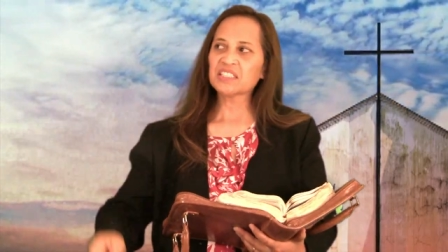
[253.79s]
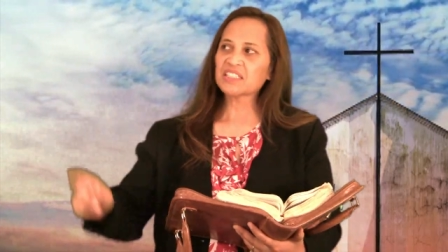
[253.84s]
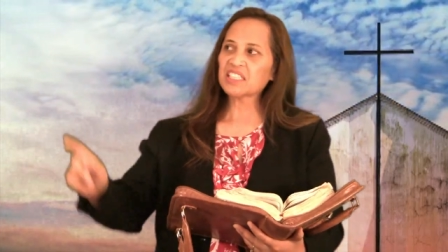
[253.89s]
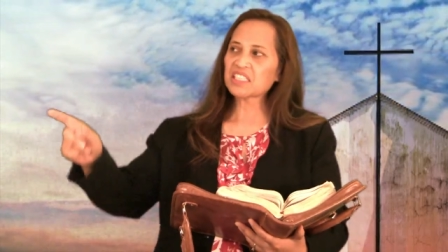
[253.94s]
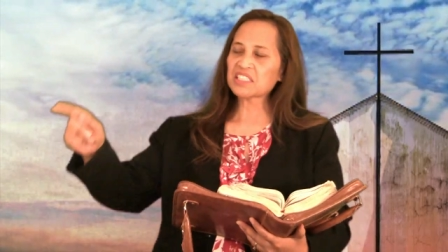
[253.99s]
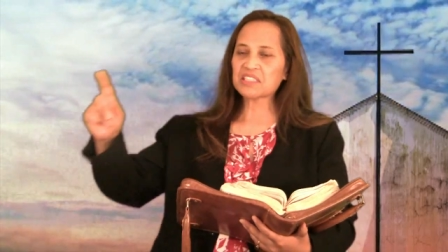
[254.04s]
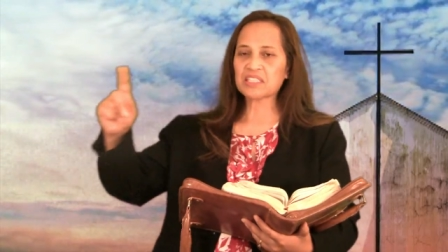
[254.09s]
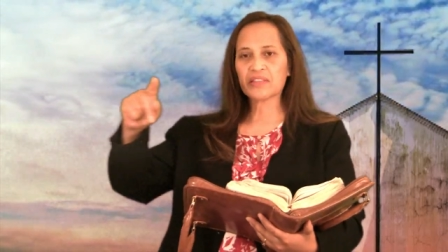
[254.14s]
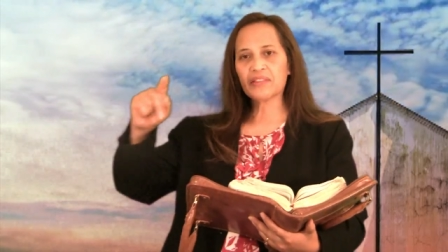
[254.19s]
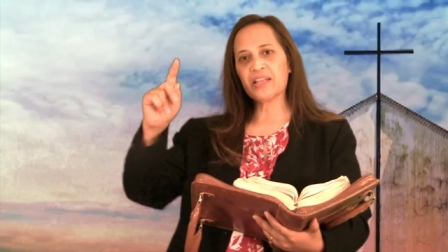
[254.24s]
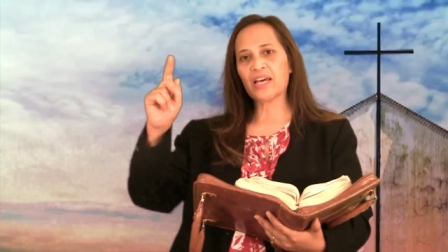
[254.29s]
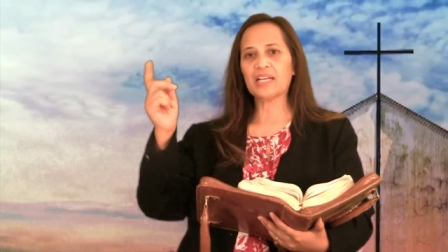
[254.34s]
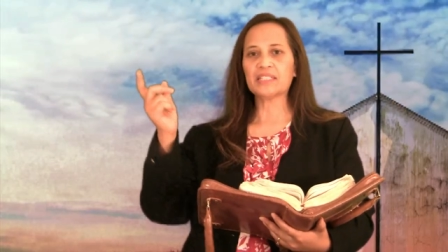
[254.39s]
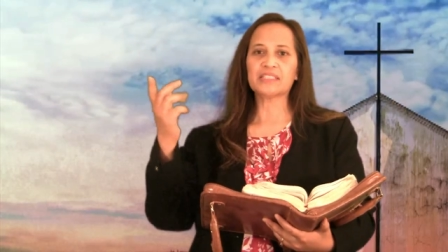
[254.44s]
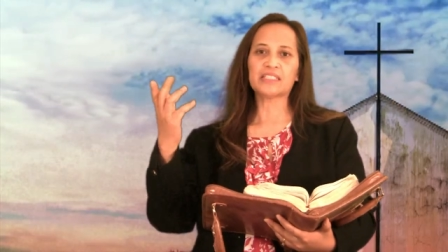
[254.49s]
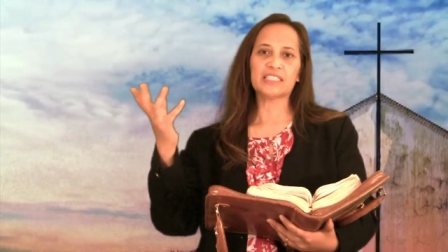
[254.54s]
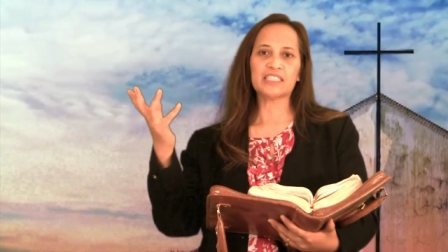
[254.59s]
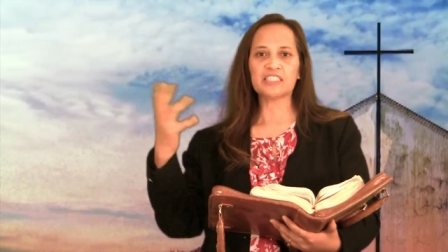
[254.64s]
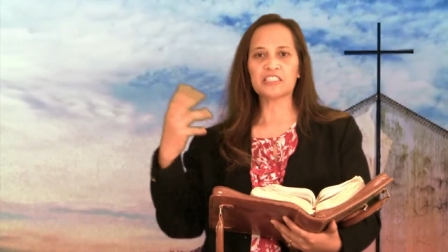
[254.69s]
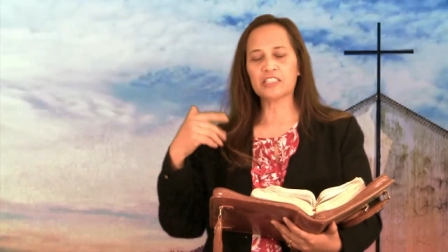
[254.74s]
This and
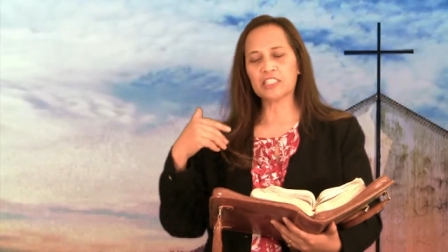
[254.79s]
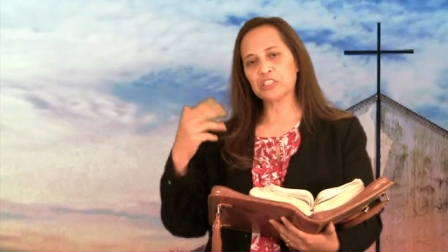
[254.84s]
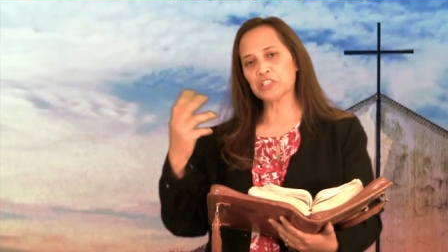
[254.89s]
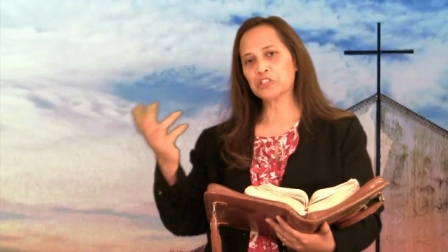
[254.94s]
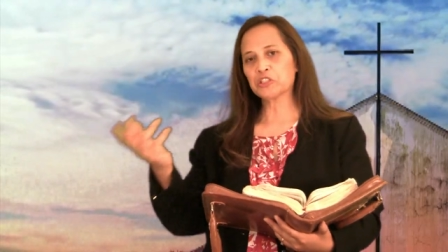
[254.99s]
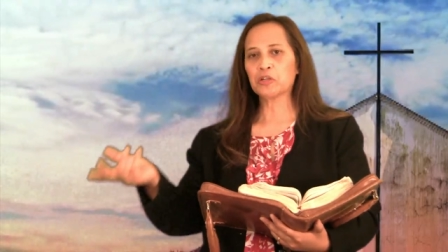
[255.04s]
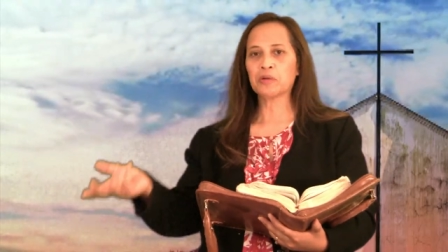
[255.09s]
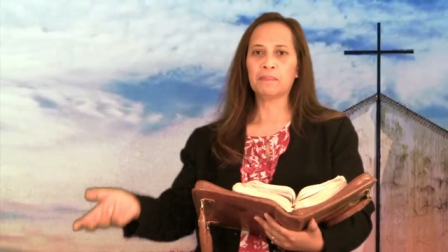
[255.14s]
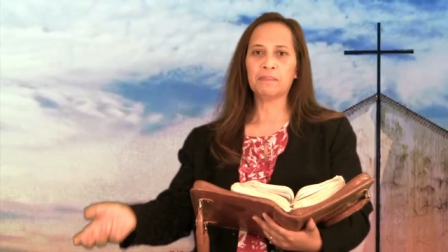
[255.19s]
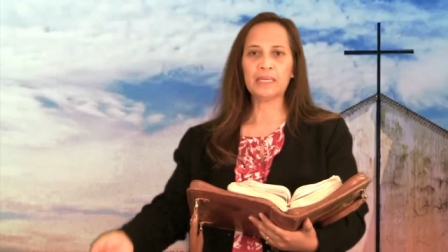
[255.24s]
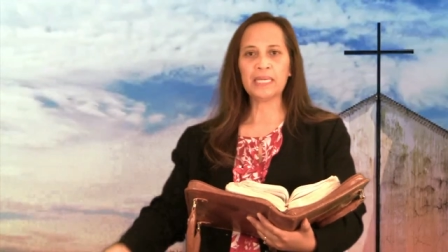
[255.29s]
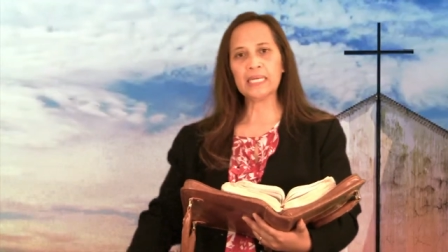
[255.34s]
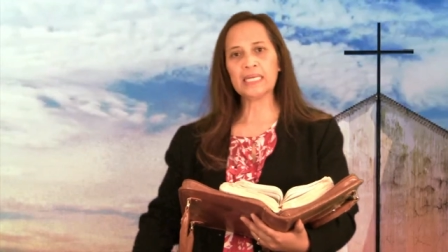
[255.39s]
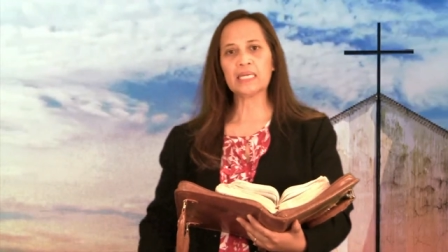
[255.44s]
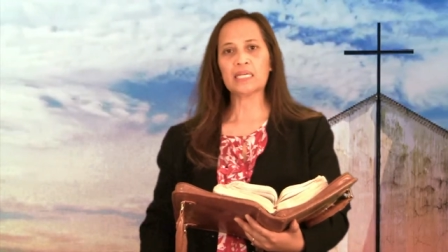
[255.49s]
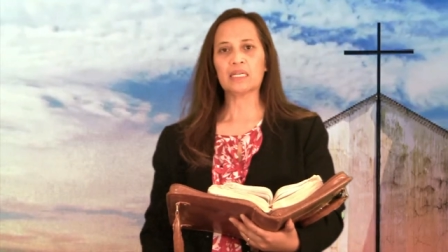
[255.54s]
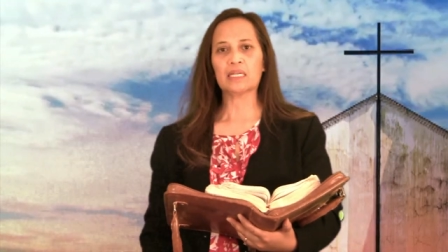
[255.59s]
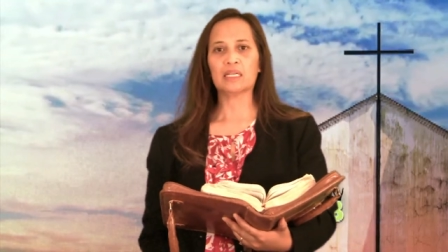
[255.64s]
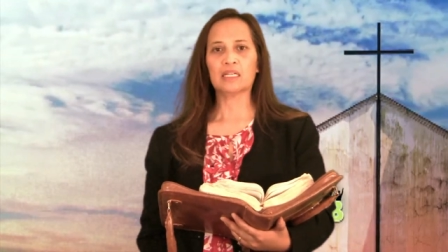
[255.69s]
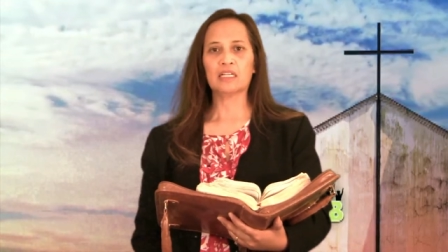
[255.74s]
that, this, this to
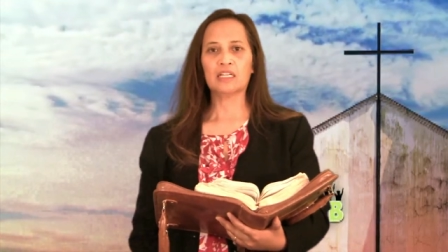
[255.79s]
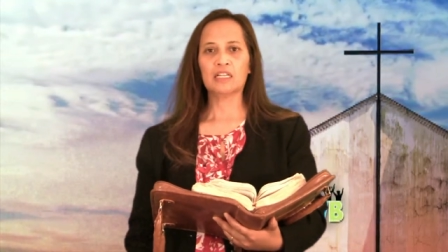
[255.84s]
me.